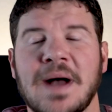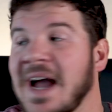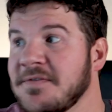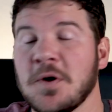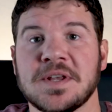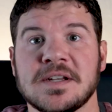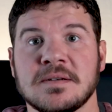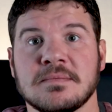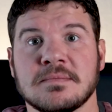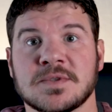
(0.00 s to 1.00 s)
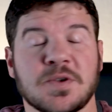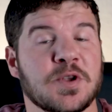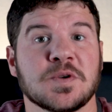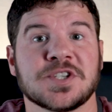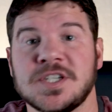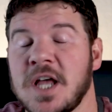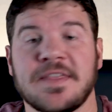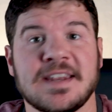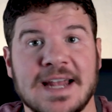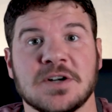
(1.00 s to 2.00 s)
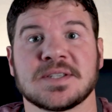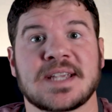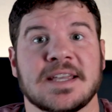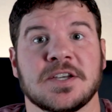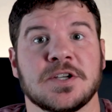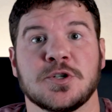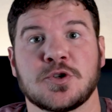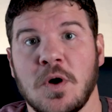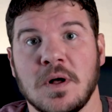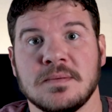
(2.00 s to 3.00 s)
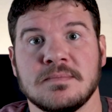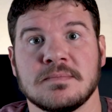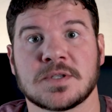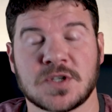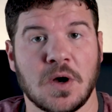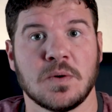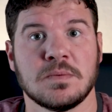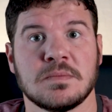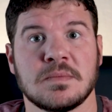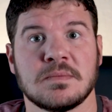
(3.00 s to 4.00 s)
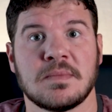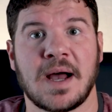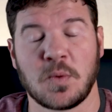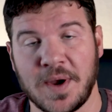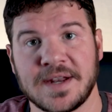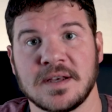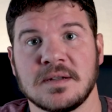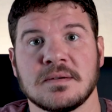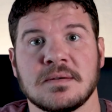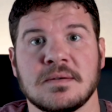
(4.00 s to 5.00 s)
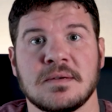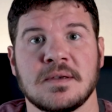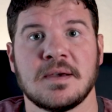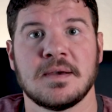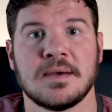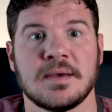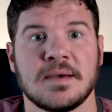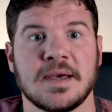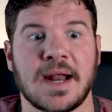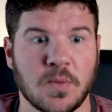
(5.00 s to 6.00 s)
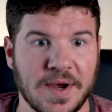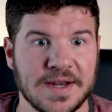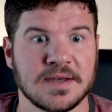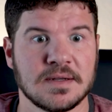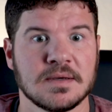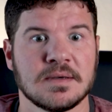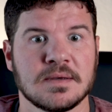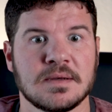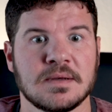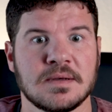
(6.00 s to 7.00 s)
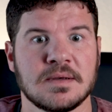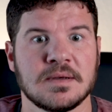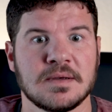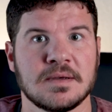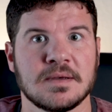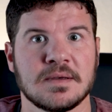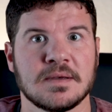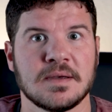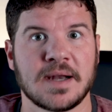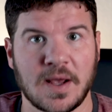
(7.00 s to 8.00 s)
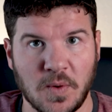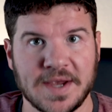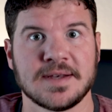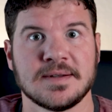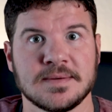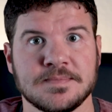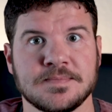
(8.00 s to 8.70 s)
I voted, so there was nothing else I could control. So I waited, and I waited, and I waited.